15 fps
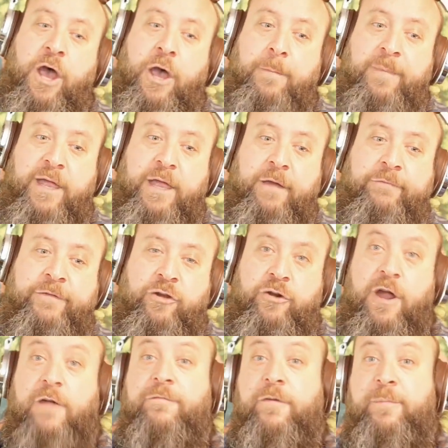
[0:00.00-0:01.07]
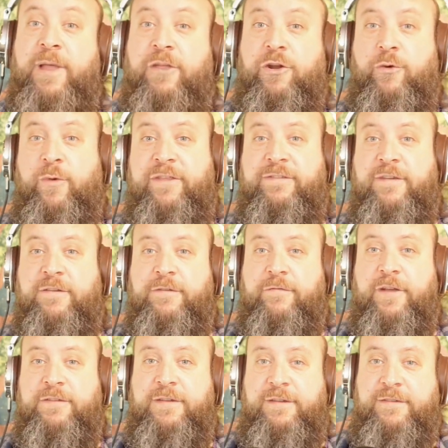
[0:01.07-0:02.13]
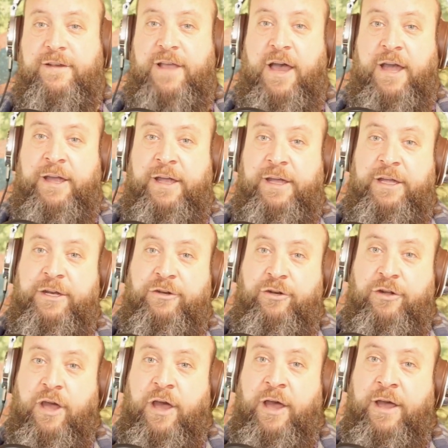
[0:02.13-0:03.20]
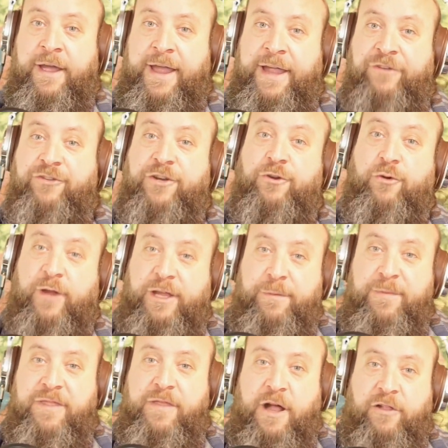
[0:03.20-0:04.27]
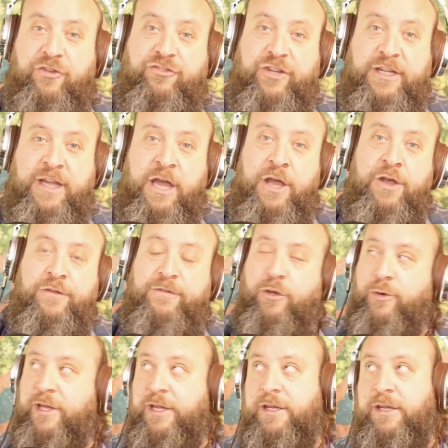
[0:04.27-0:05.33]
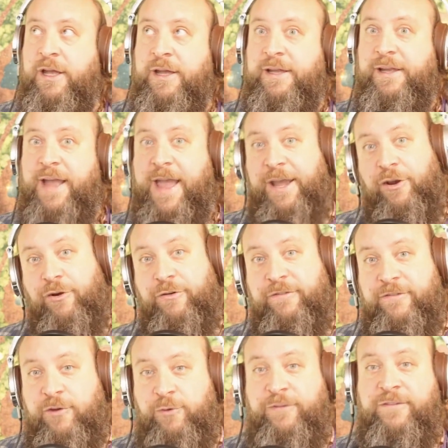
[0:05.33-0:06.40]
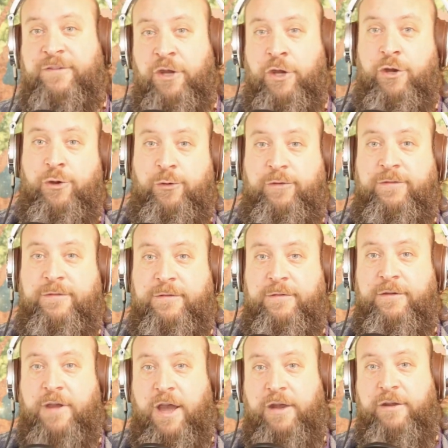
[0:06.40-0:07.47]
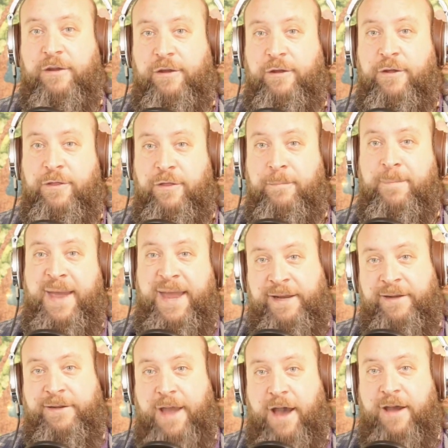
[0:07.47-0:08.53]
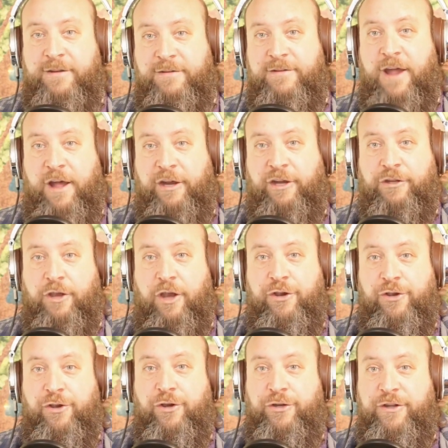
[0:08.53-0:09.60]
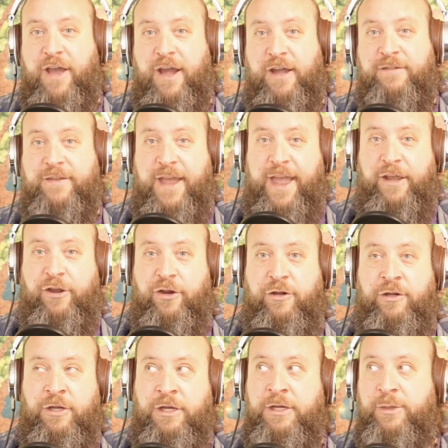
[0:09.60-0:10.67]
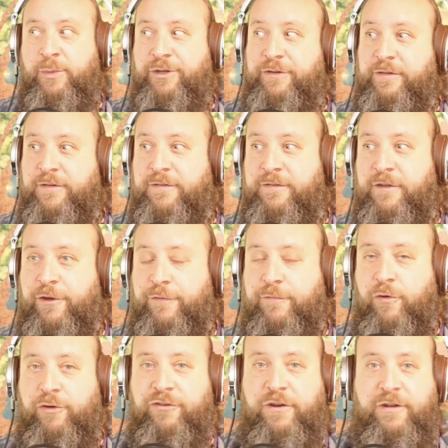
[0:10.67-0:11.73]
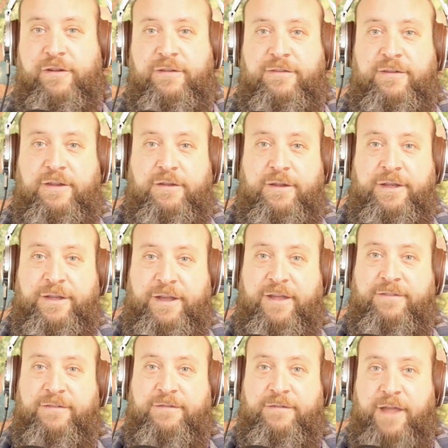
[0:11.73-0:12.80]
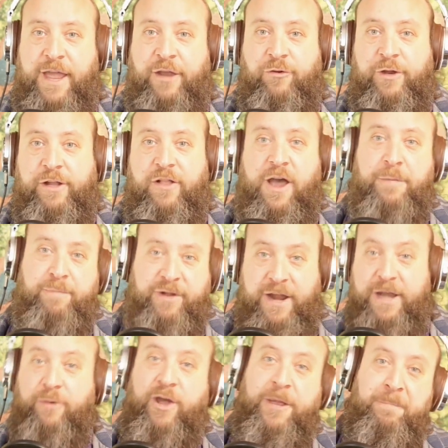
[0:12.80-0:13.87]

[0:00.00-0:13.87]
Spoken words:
If you're not familiar with Sisyphus, he's a guy in ancient Greek mythology. So he angers Zeus, who's kind of the main god, not a good guy to anger, which is unfortunate because he gets angry a lot. But anyway,